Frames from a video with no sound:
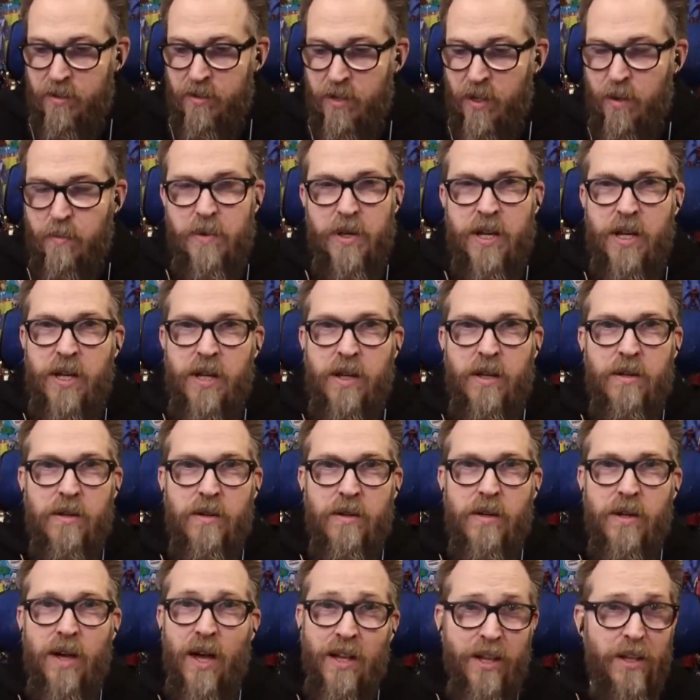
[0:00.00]
somebody
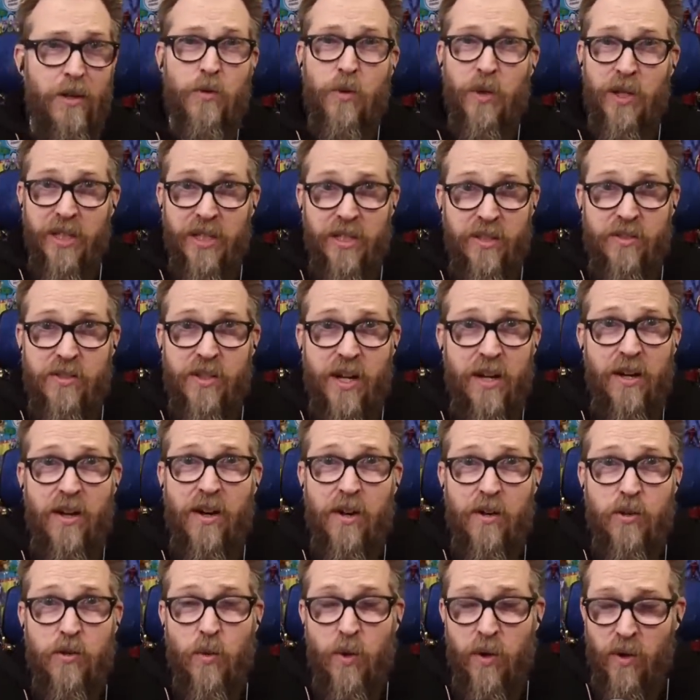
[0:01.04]
eloquently stated
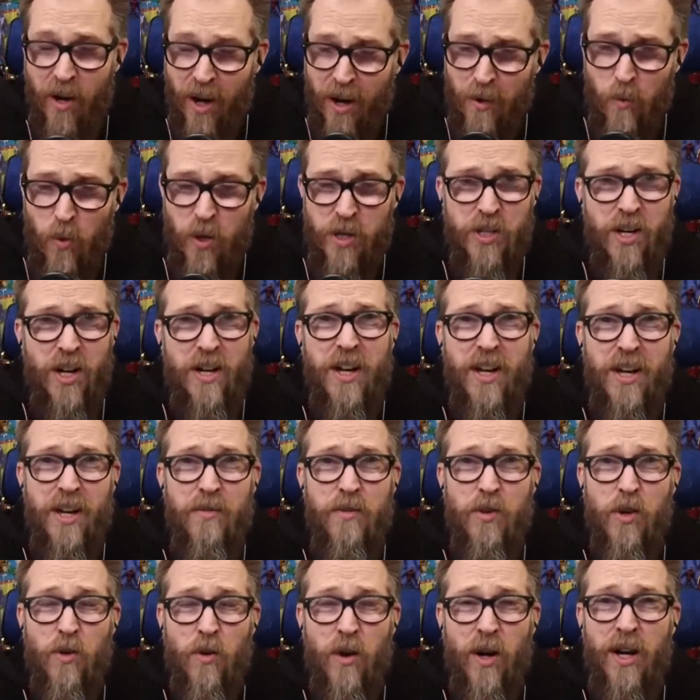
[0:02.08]
on Twitter, I wish I could
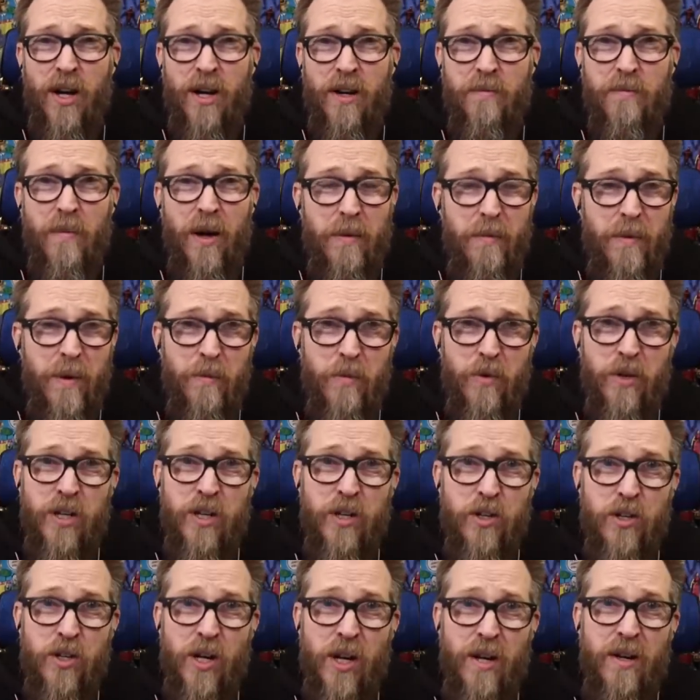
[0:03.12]
give you credit. My memory
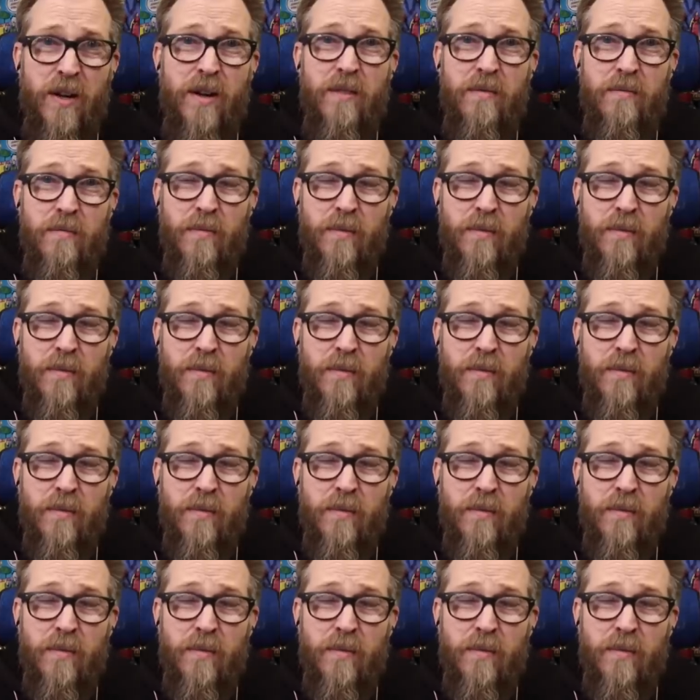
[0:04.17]
is shit.